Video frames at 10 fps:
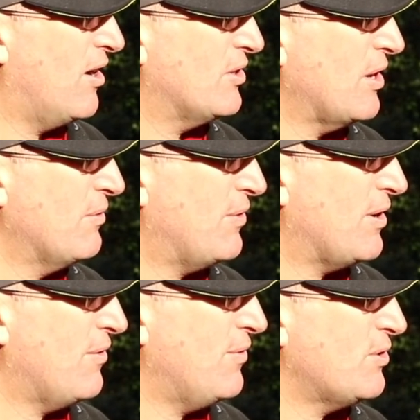I don't
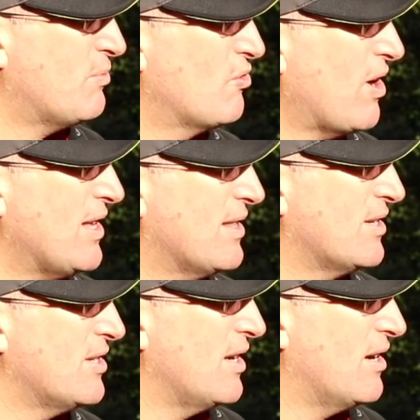think I fished great
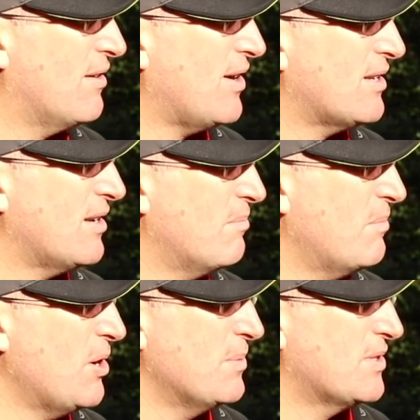this year. I've had
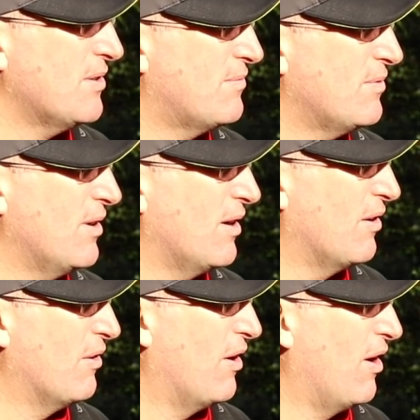moments of
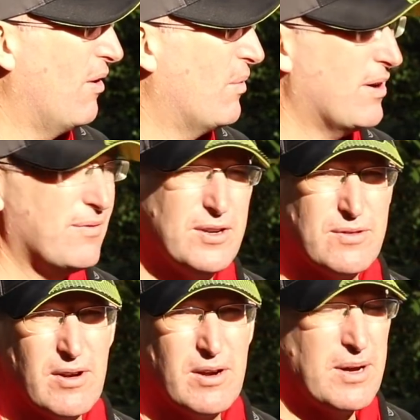where I
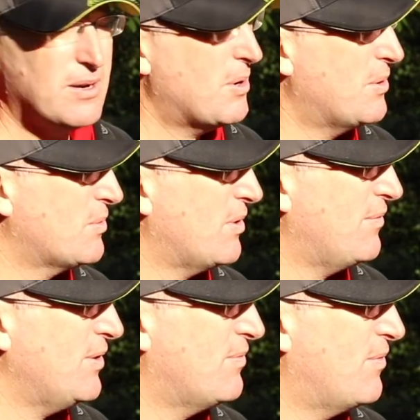fished very well and moments where I
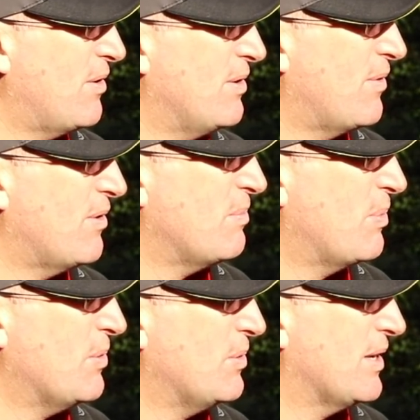fished very, very
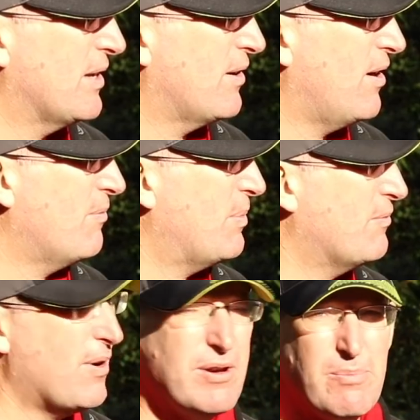poorly, and I've
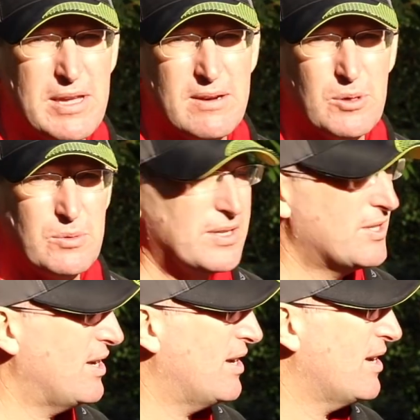been very beatable
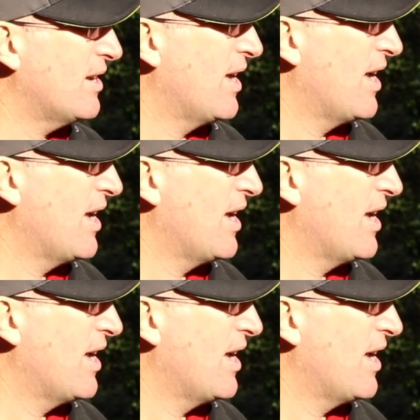this year,